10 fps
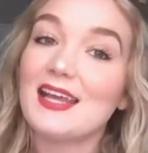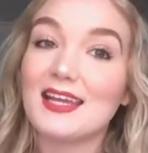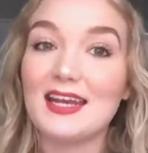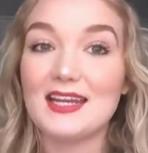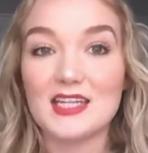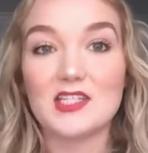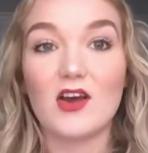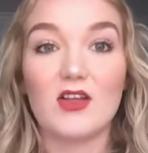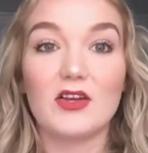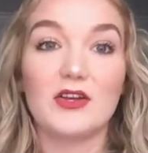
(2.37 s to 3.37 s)
Canadian
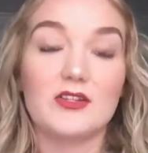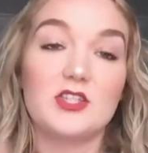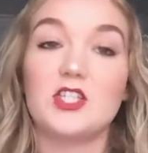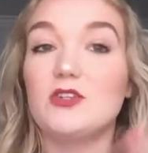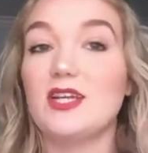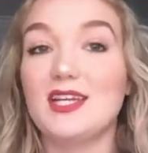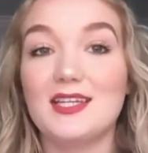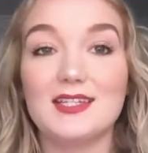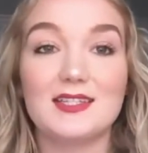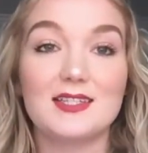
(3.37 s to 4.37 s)
dollars,
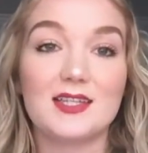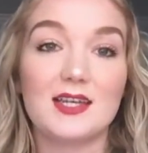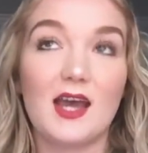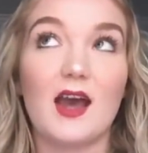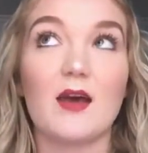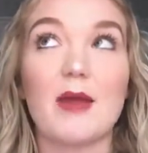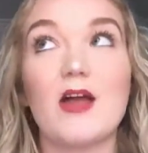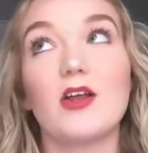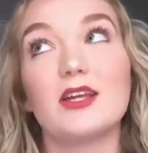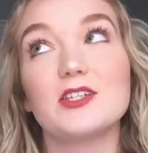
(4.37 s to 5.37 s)
duties,
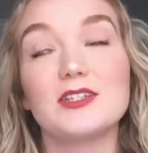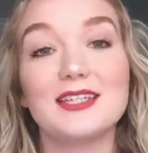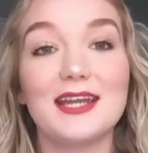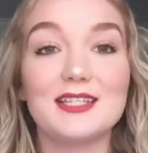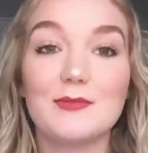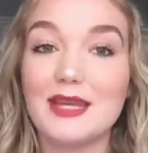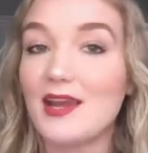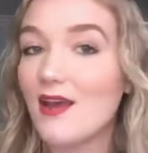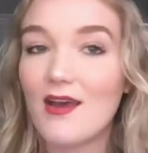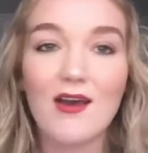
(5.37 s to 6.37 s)
how long it took to get to
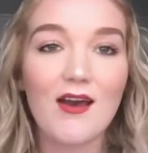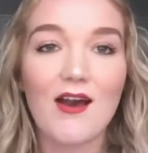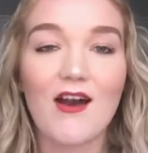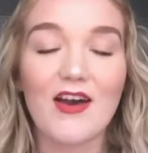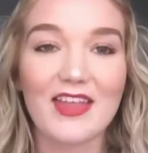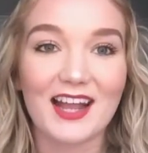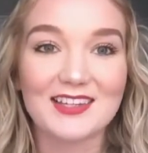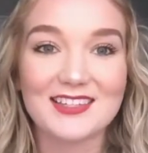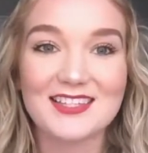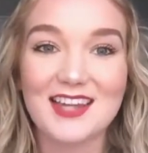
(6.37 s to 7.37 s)
me, all that
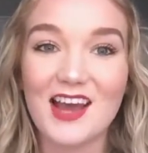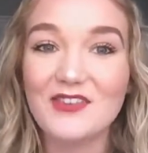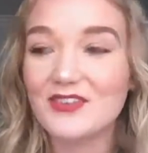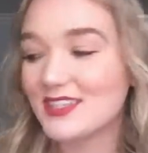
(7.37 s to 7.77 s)
good stuff.